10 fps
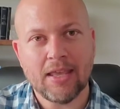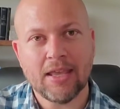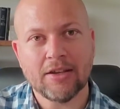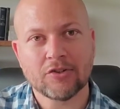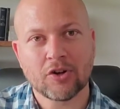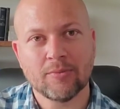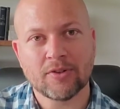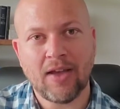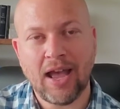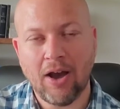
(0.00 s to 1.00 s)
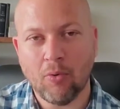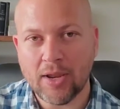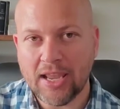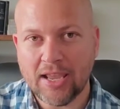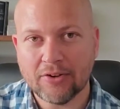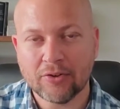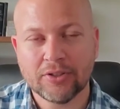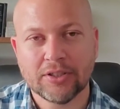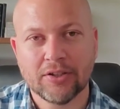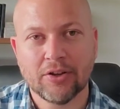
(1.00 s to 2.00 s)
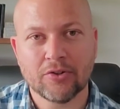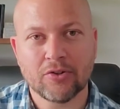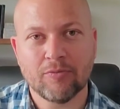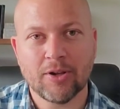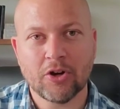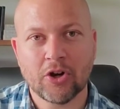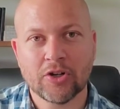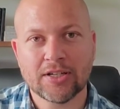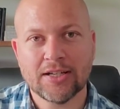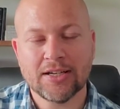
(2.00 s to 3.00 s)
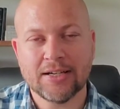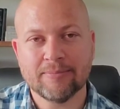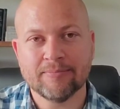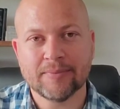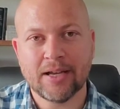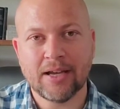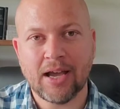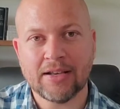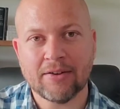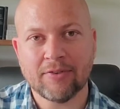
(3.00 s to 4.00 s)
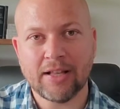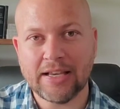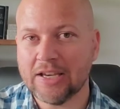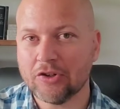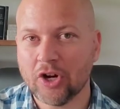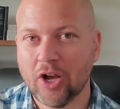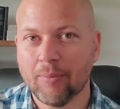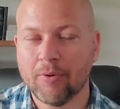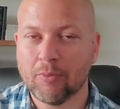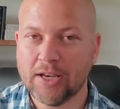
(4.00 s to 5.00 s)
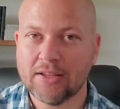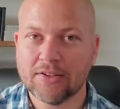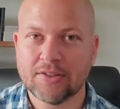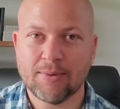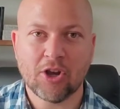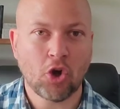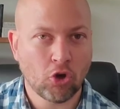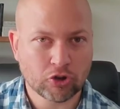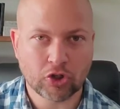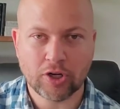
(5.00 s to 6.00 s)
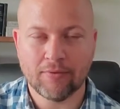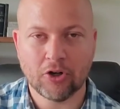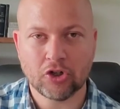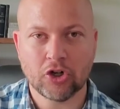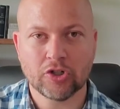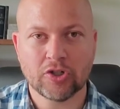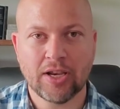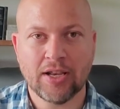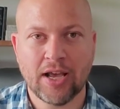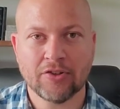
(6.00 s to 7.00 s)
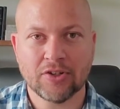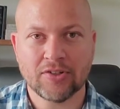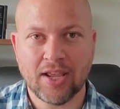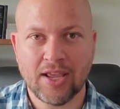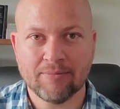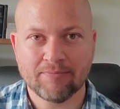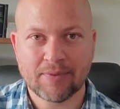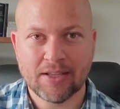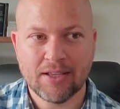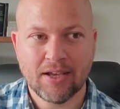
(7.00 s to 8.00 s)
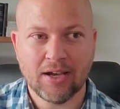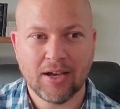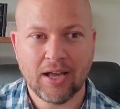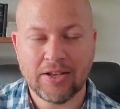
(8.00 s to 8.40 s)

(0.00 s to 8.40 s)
in terms of how we handle those who've been hurt. Um, I definitely need your help, and we need this to be a culture of our church and not just a uh,